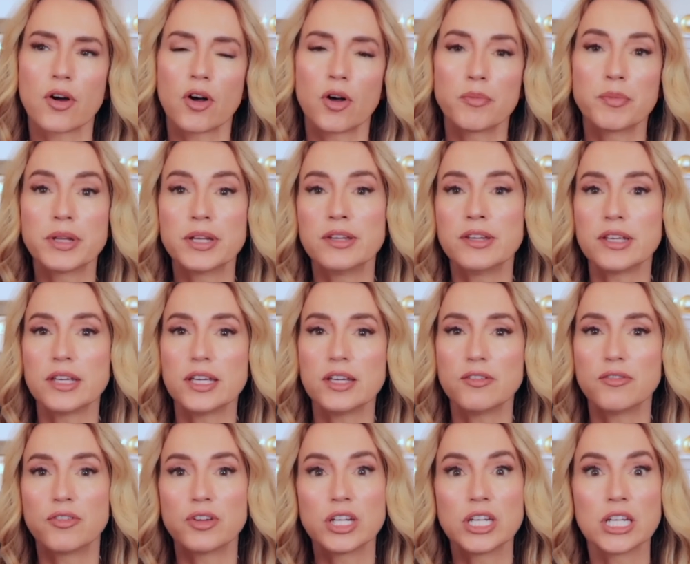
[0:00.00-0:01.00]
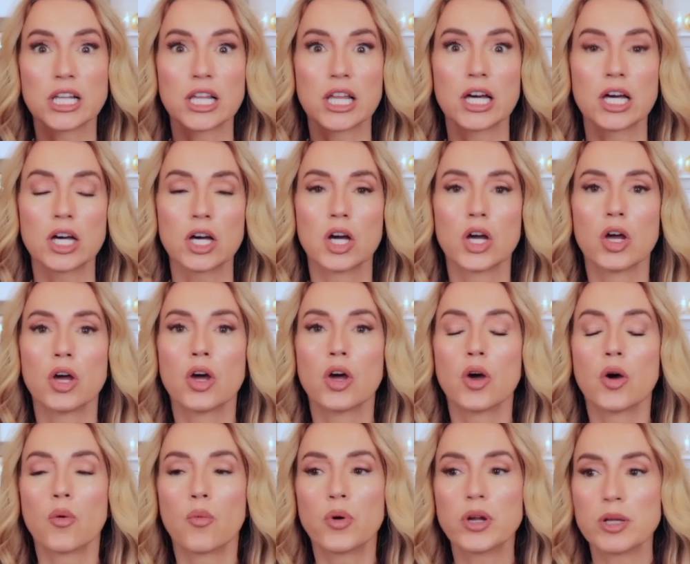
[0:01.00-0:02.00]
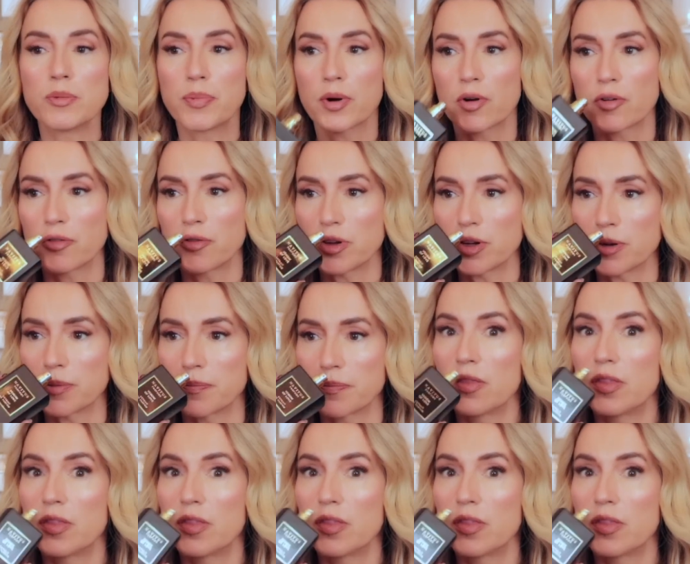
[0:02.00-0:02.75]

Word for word: almondy, vanilla, woody perfume.